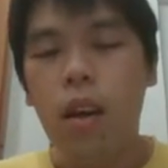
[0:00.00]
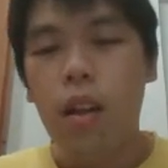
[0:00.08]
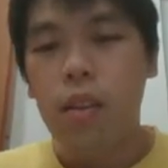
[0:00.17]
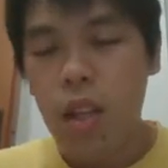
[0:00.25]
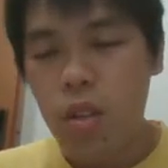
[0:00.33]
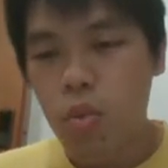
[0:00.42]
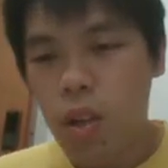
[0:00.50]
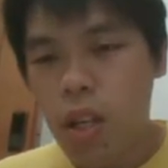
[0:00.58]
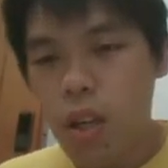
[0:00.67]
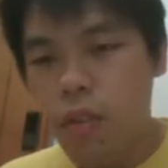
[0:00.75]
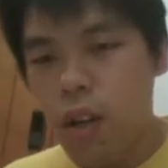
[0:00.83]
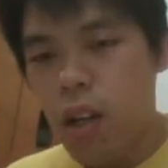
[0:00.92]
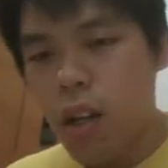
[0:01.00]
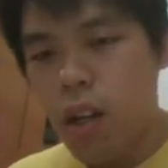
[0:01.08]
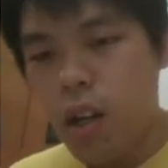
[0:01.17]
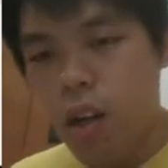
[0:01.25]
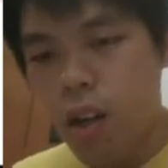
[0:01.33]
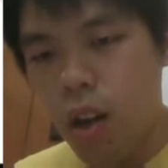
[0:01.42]
This will give a
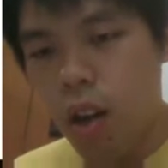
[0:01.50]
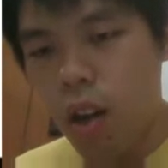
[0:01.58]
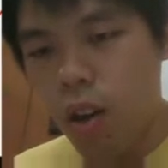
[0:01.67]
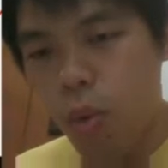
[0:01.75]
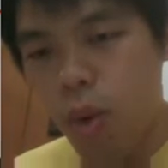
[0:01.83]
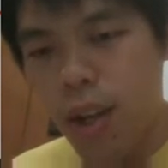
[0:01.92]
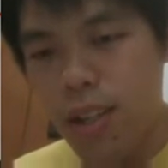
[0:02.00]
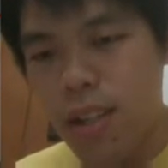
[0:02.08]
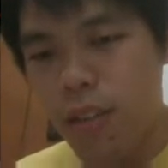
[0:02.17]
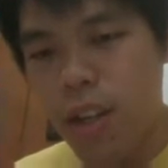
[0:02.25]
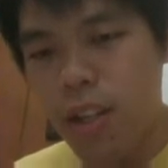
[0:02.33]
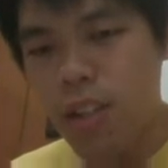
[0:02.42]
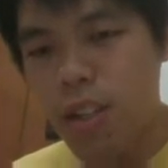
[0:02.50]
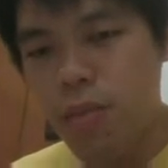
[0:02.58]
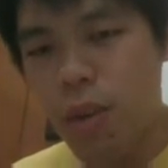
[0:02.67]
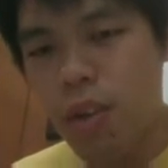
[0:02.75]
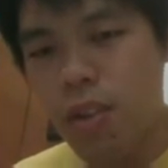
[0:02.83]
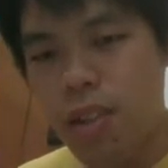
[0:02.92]
clockwise direction
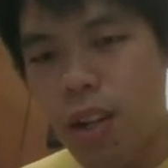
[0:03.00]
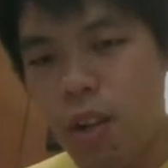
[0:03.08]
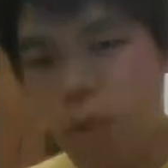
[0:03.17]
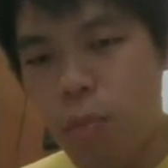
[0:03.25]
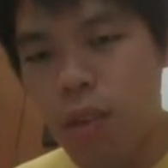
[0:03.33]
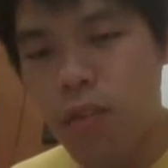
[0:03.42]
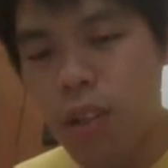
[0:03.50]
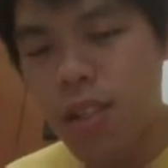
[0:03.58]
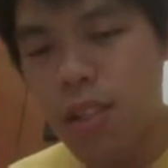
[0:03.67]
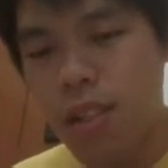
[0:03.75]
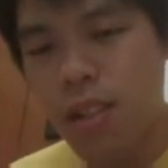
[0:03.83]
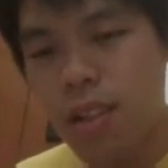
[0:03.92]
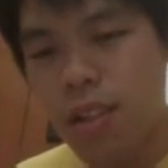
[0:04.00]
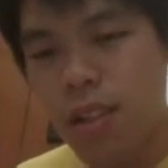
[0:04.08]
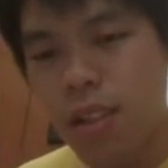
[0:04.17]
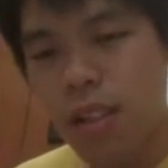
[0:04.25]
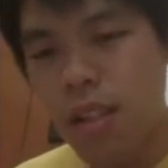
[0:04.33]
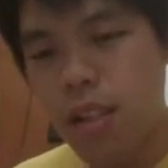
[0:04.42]
because now the pivot is here.
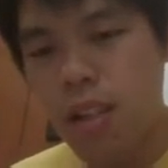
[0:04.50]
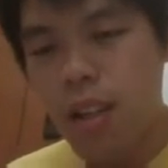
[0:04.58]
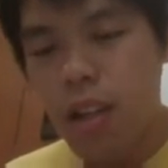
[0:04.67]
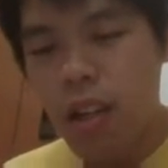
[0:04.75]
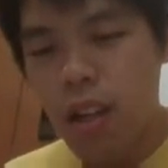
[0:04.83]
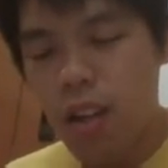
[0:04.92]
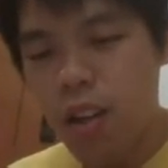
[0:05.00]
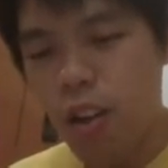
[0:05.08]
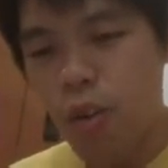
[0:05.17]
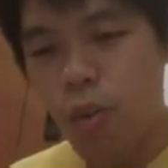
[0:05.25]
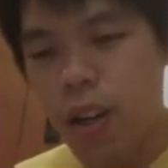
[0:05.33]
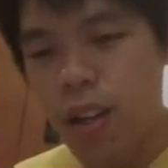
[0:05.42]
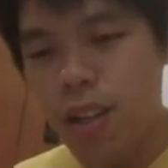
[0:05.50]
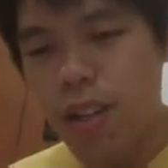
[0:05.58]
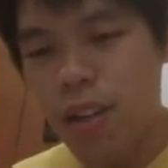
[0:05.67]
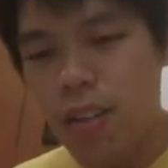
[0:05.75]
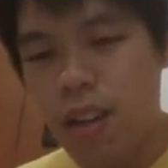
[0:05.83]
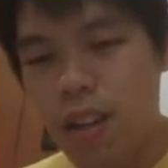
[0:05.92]
Clockwise
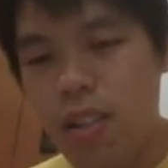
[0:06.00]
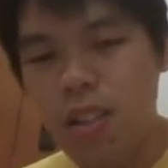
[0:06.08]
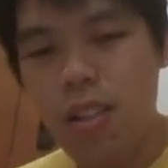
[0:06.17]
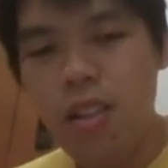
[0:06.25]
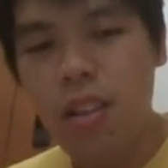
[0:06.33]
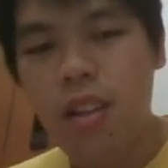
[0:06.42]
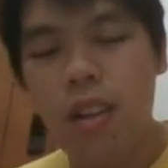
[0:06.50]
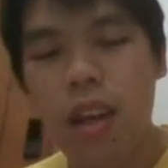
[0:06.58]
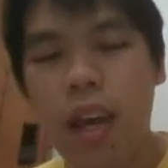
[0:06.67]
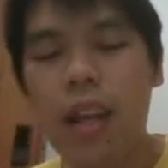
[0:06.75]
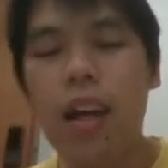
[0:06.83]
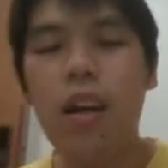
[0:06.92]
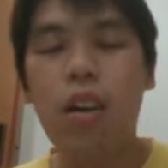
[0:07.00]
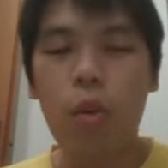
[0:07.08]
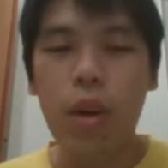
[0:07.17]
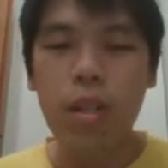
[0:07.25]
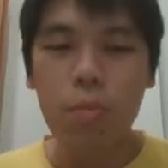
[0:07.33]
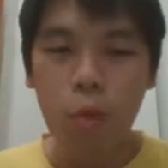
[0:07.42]
direction and a
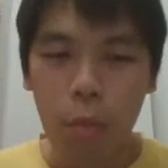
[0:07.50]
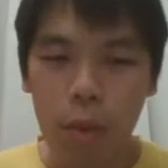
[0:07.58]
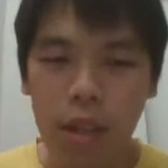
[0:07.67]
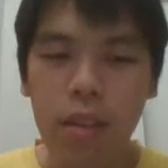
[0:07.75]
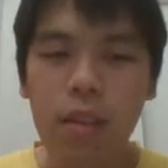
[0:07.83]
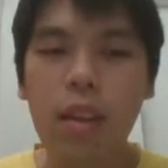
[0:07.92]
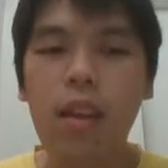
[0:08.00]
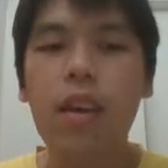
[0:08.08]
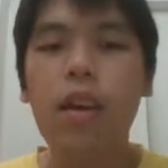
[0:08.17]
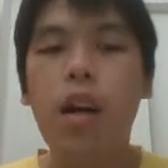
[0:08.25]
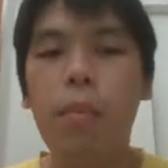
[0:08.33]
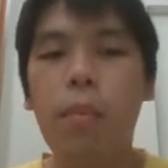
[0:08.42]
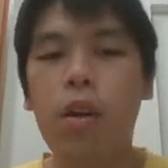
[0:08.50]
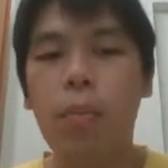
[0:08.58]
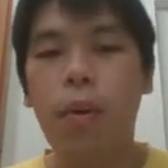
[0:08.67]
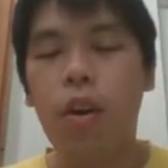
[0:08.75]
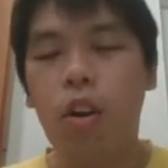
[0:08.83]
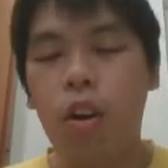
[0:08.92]
clockwise moment about the
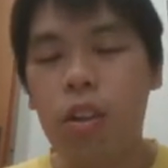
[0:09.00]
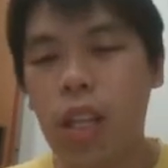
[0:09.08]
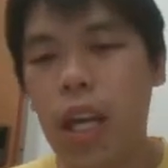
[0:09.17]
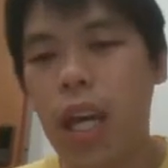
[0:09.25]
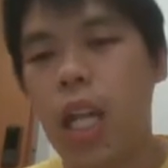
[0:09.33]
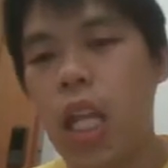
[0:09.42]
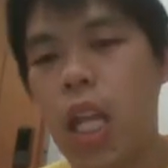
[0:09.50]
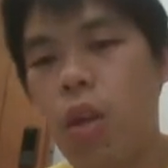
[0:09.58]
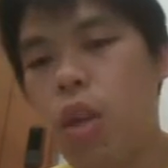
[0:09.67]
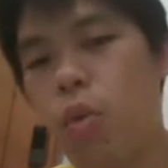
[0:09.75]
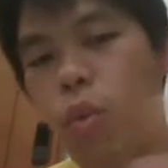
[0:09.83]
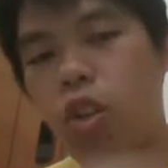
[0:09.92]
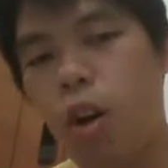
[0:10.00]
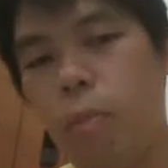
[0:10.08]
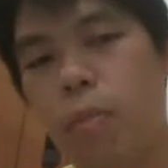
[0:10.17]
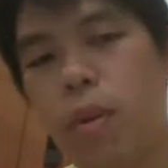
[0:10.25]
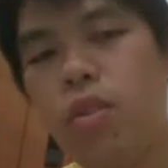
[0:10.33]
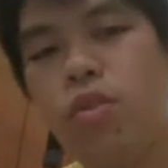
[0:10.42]
point of contact, and then it will
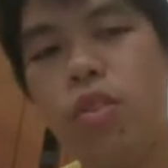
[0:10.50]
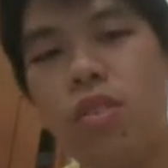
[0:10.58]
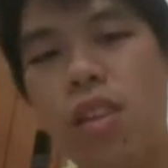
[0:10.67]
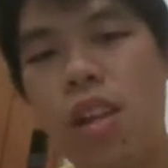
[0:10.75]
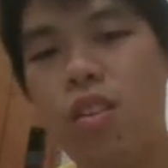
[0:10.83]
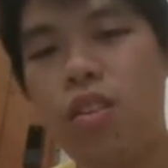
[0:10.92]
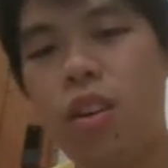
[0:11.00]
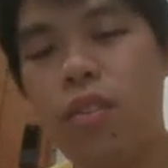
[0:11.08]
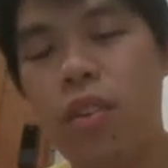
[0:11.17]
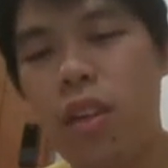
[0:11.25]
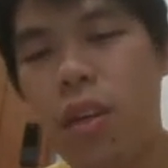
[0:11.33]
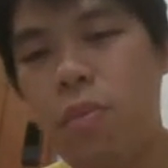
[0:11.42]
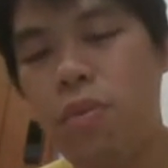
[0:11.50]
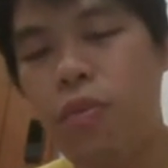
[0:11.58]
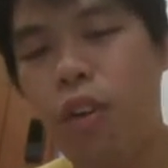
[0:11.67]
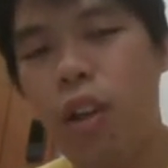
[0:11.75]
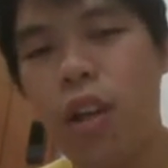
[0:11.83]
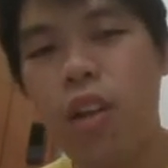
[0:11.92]
topple, so your center of gravity keeps
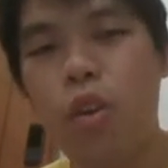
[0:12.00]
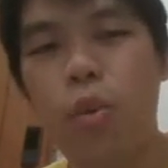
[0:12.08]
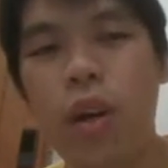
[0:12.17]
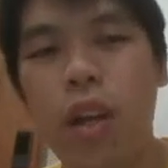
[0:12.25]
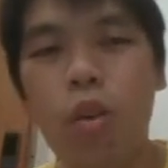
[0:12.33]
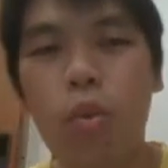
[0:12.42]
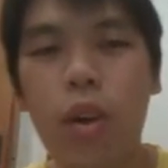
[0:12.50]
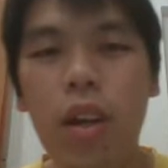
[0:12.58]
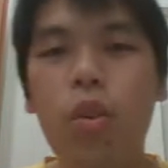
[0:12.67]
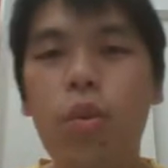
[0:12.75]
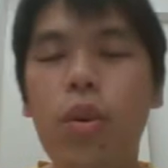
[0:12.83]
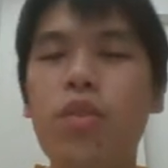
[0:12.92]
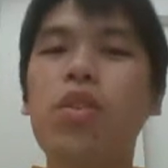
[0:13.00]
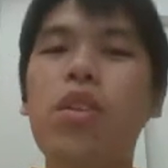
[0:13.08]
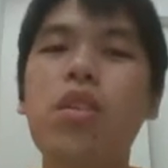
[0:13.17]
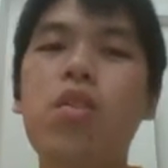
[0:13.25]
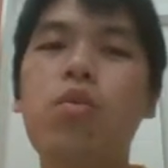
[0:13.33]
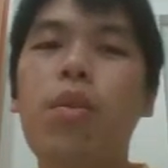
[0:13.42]
falling lower and lower and lower. So
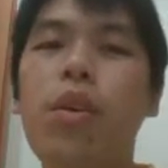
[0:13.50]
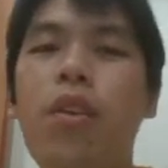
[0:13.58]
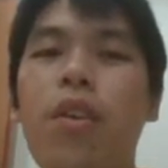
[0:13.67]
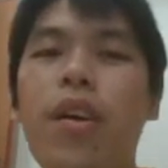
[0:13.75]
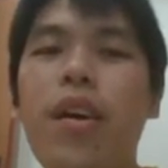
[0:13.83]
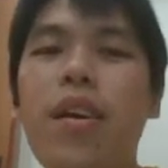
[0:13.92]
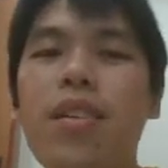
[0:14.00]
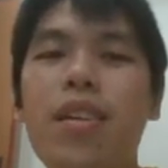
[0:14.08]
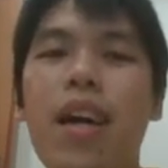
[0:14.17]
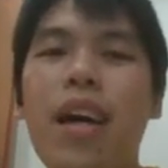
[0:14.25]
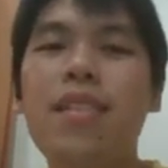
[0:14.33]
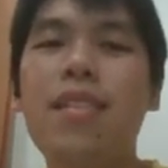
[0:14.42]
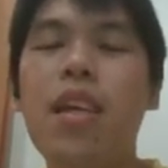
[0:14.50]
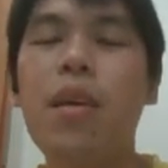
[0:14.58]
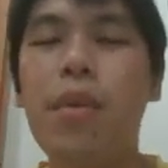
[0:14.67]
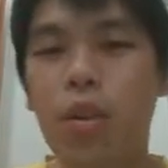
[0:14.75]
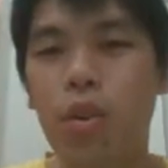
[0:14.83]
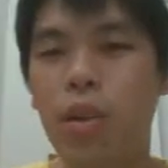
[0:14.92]
this is what we call as an
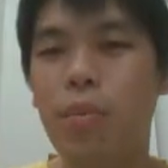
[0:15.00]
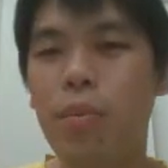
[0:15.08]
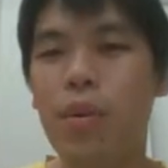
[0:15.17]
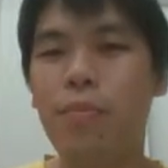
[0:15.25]
unstable equilibrium.